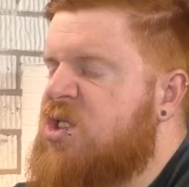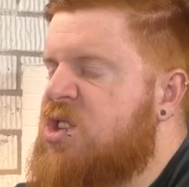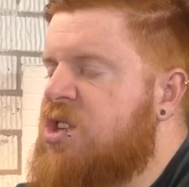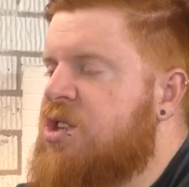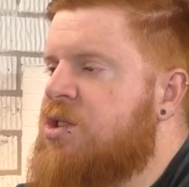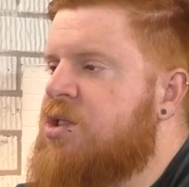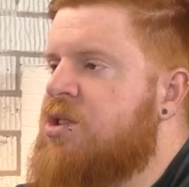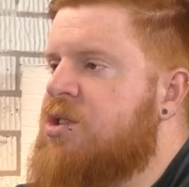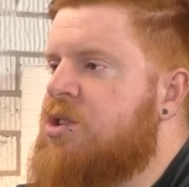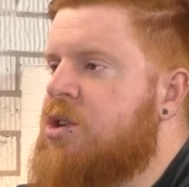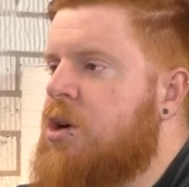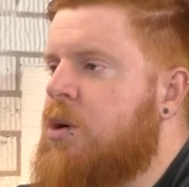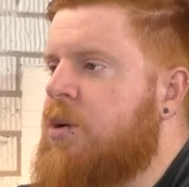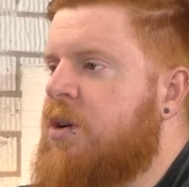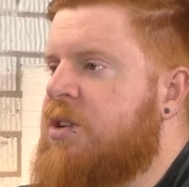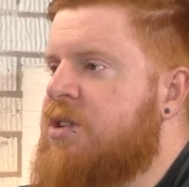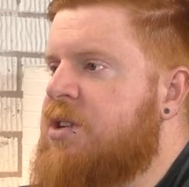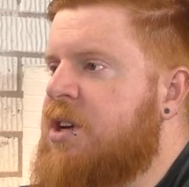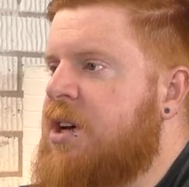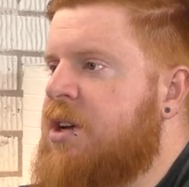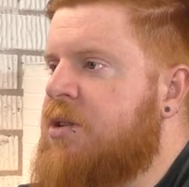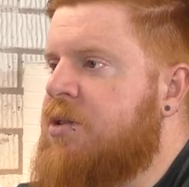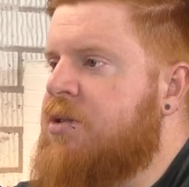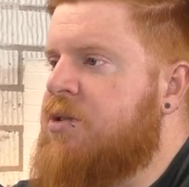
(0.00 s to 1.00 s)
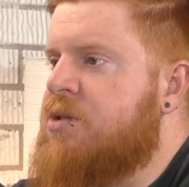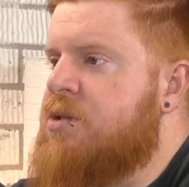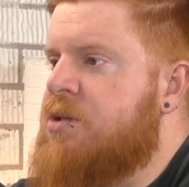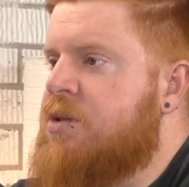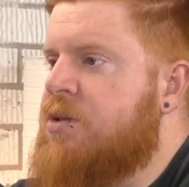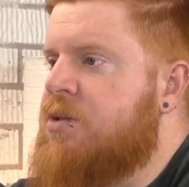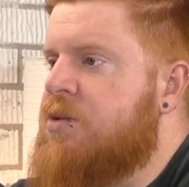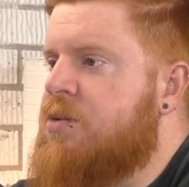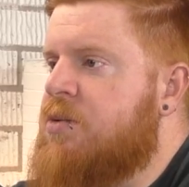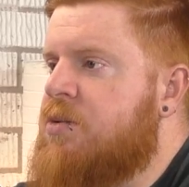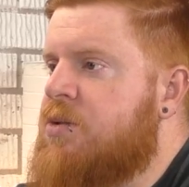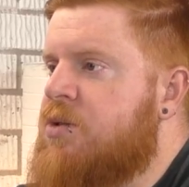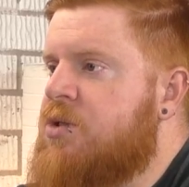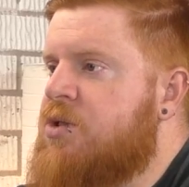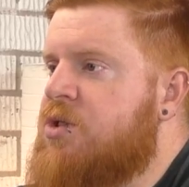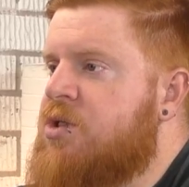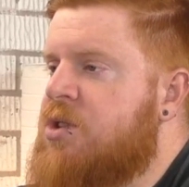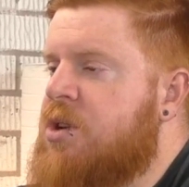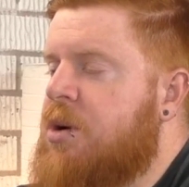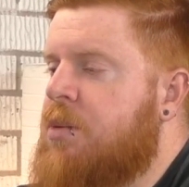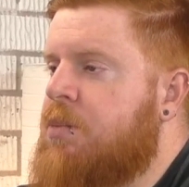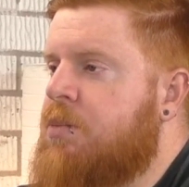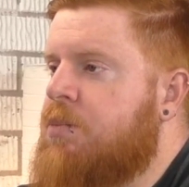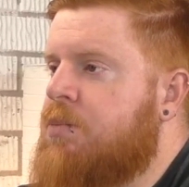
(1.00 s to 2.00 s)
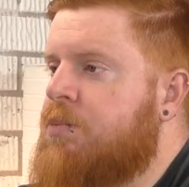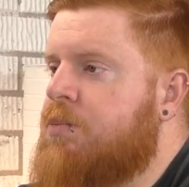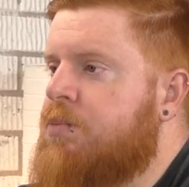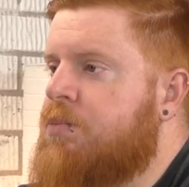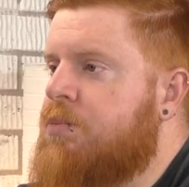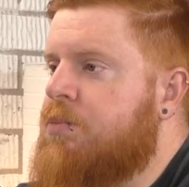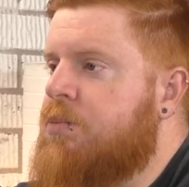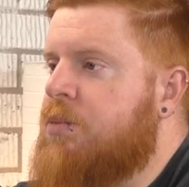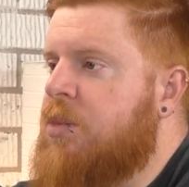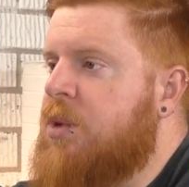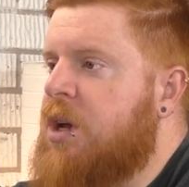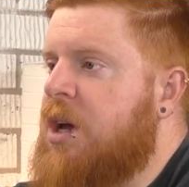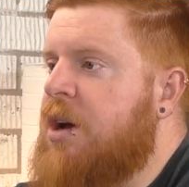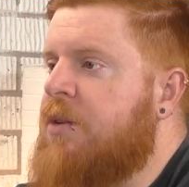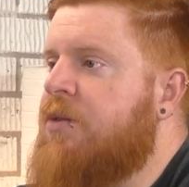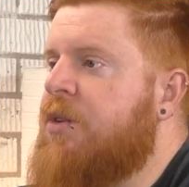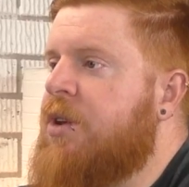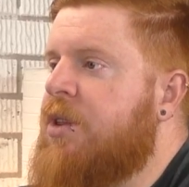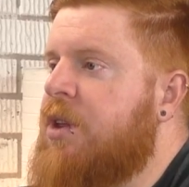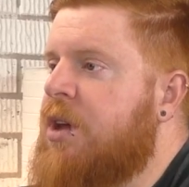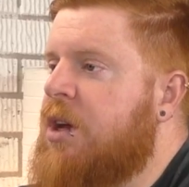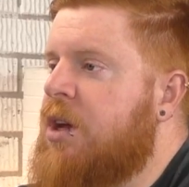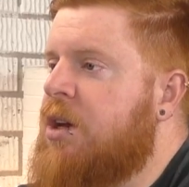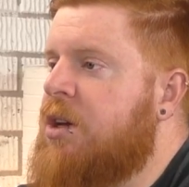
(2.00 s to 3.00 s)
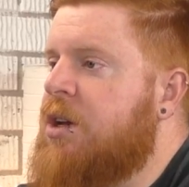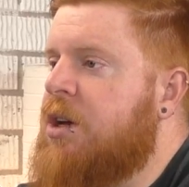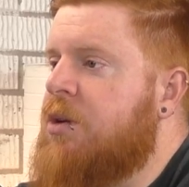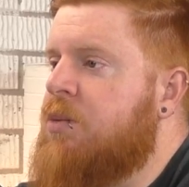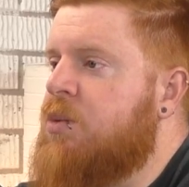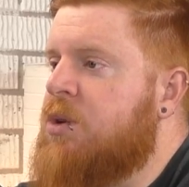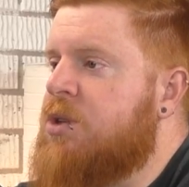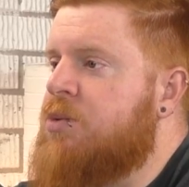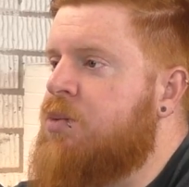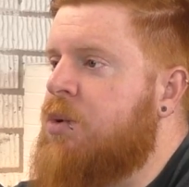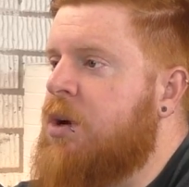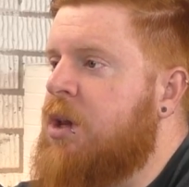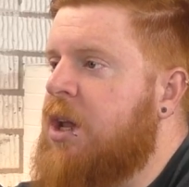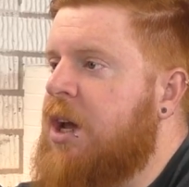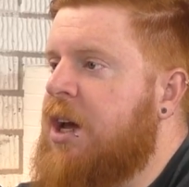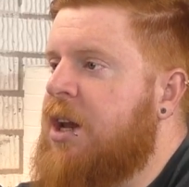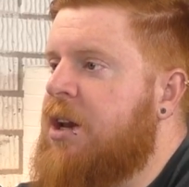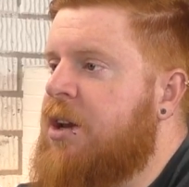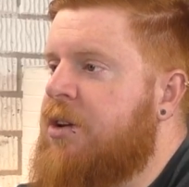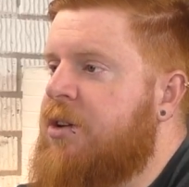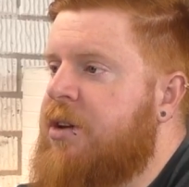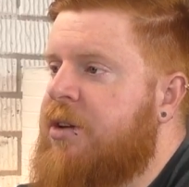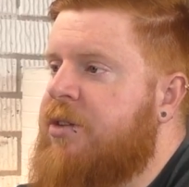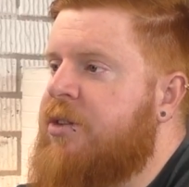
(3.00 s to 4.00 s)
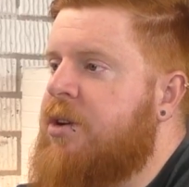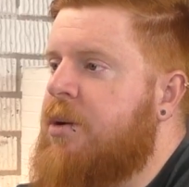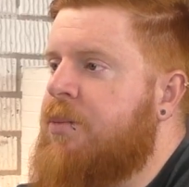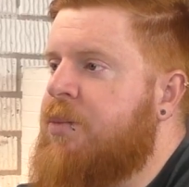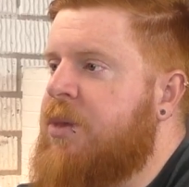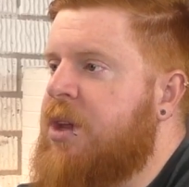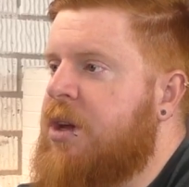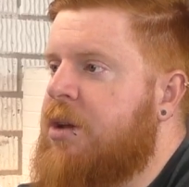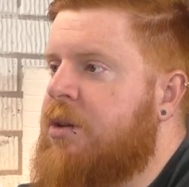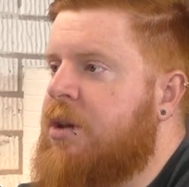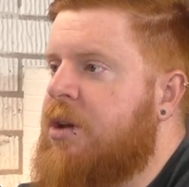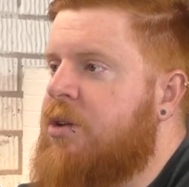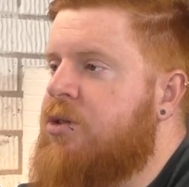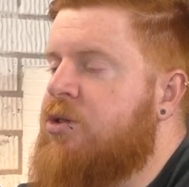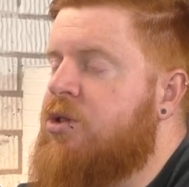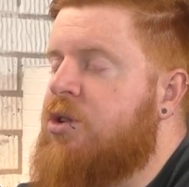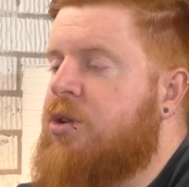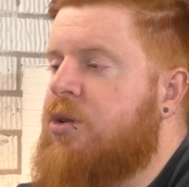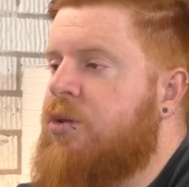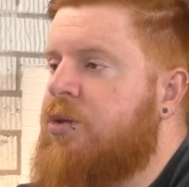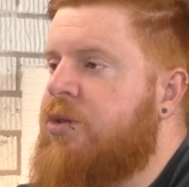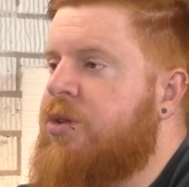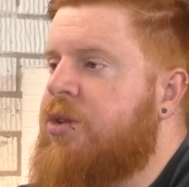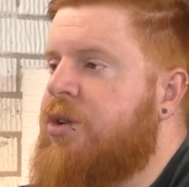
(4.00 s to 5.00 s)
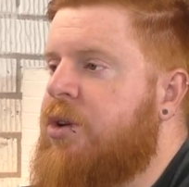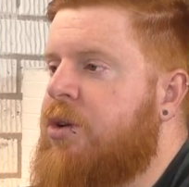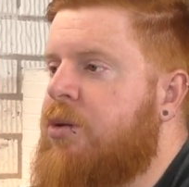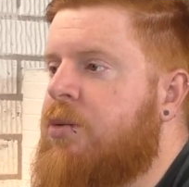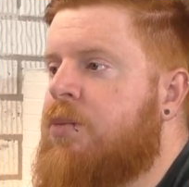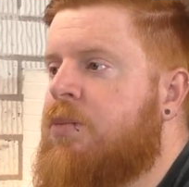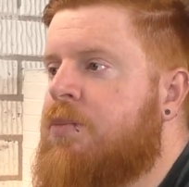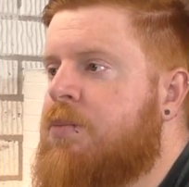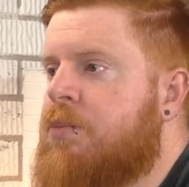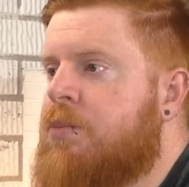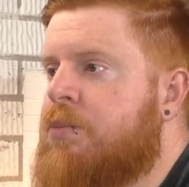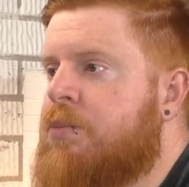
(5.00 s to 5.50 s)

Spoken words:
Jesus always had everything he did was related to something that Jews do.